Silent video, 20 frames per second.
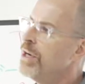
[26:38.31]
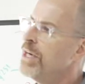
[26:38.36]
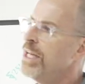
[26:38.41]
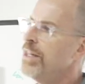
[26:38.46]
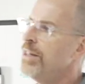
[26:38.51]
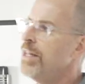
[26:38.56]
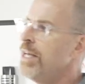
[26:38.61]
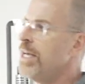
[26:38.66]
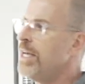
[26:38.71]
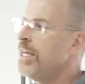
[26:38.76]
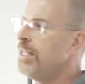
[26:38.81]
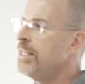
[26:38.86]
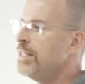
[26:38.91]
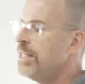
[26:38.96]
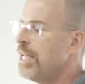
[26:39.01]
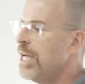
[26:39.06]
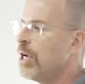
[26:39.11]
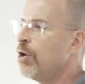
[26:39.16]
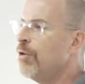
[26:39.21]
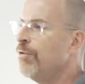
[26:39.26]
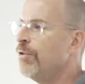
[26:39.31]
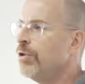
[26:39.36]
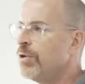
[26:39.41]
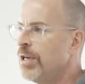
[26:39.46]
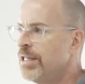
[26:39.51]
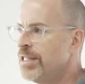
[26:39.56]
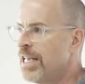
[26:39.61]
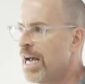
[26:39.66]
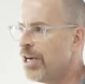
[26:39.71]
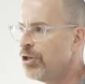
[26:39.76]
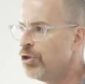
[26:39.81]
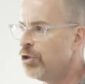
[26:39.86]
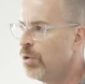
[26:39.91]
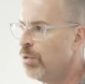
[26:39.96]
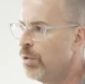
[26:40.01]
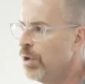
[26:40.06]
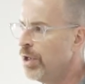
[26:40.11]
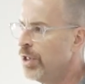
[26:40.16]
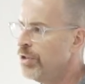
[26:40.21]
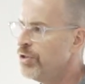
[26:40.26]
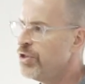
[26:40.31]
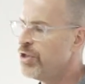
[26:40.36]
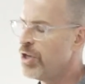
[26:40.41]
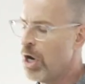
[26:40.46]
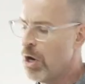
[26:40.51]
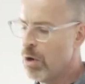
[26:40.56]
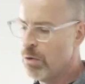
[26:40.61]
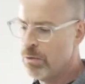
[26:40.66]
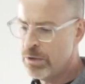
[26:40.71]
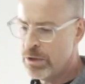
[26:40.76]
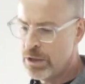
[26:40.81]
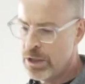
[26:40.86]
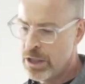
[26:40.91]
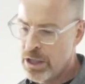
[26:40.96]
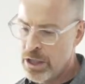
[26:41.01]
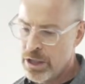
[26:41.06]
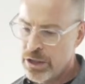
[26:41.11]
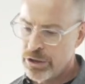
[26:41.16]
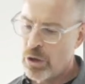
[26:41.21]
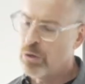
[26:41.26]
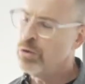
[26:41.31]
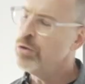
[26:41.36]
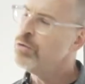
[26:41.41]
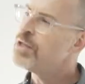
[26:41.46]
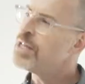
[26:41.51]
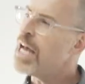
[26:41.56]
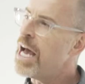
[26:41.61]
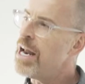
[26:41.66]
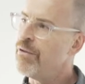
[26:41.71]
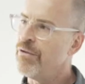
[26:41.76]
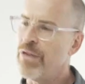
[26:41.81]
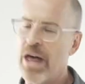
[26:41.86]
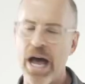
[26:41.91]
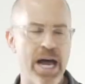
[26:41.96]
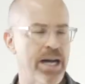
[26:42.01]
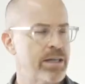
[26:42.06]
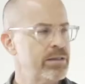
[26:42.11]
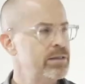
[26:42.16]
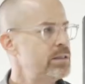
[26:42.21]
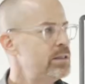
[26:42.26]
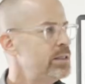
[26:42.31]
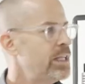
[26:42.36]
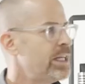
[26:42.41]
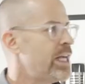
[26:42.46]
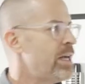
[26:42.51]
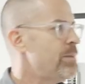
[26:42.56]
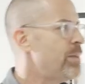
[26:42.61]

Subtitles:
in the takeover transactional world. So don't lose sight of that and keep